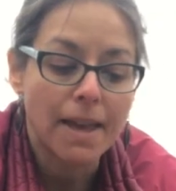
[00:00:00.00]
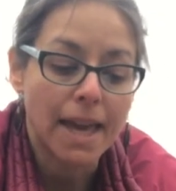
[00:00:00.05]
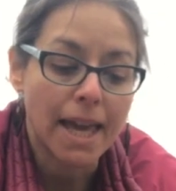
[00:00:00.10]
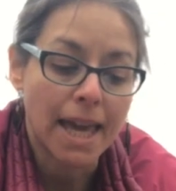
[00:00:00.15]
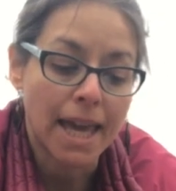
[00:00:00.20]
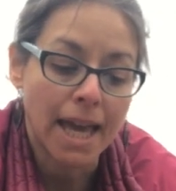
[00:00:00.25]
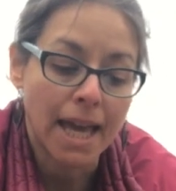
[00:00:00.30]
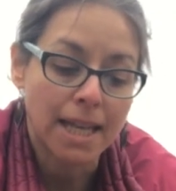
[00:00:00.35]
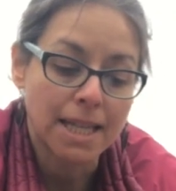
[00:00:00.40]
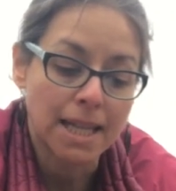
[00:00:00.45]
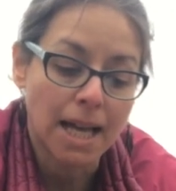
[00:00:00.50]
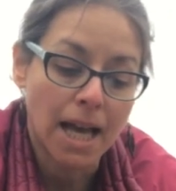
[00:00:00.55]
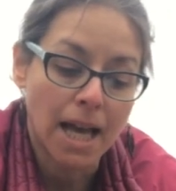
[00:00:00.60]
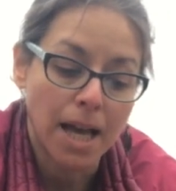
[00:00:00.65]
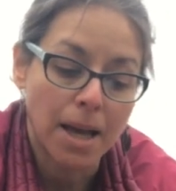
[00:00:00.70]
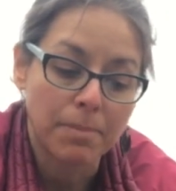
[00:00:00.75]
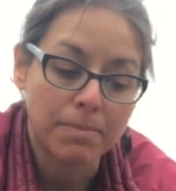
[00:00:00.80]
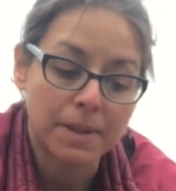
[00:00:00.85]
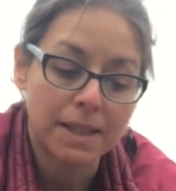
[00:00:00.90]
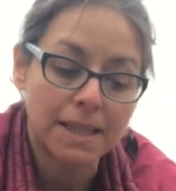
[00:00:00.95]
And
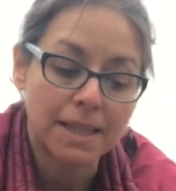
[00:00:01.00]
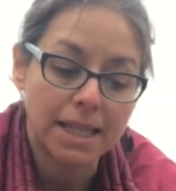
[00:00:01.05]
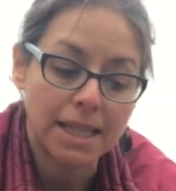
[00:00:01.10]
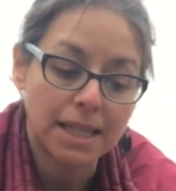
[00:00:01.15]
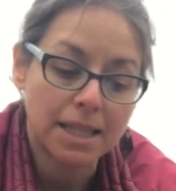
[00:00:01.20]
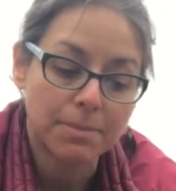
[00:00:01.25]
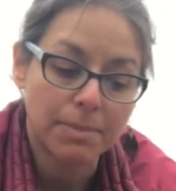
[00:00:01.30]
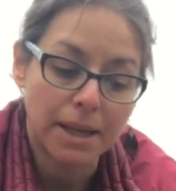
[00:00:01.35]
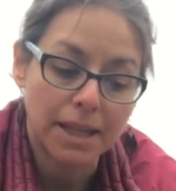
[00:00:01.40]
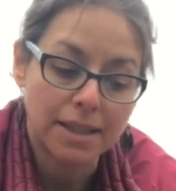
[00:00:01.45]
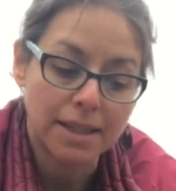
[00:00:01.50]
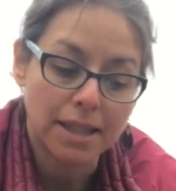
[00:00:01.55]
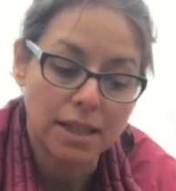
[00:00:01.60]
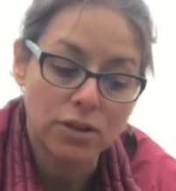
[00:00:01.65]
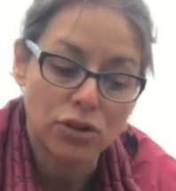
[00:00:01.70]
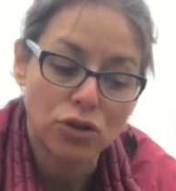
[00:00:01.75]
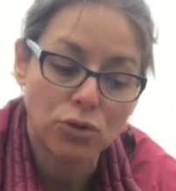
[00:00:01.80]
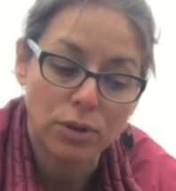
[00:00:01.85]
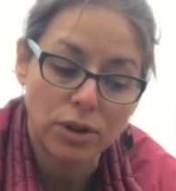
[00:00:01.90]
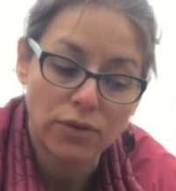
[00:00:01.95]
the seed spacing is
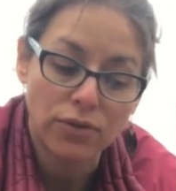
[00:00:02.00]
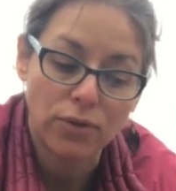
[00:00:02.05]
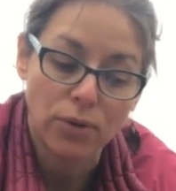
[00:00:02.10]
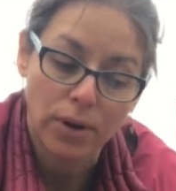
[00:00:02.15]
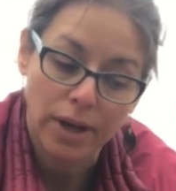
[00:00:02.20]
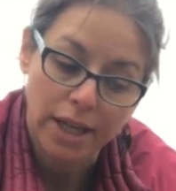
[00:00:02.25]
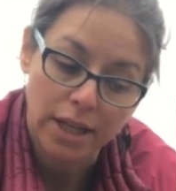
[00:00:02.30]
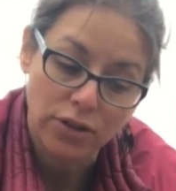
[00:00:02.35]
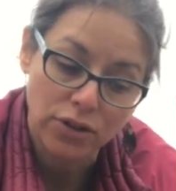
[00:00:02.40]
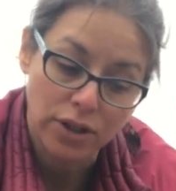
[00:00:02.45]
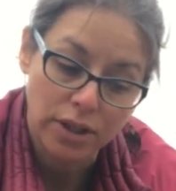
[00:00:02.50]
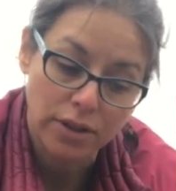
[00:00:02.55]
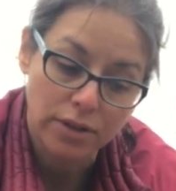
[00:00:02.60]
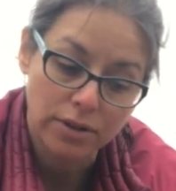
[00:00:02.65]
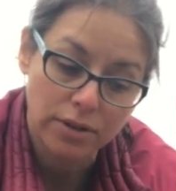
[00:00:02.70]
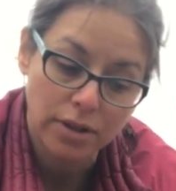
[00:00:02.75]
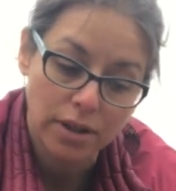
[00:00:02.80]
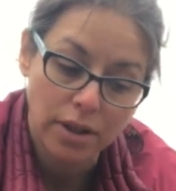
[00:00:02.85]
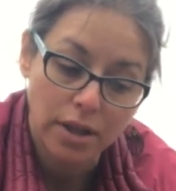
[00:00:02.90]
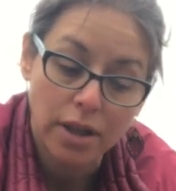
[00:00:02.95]
3 to 4 inches.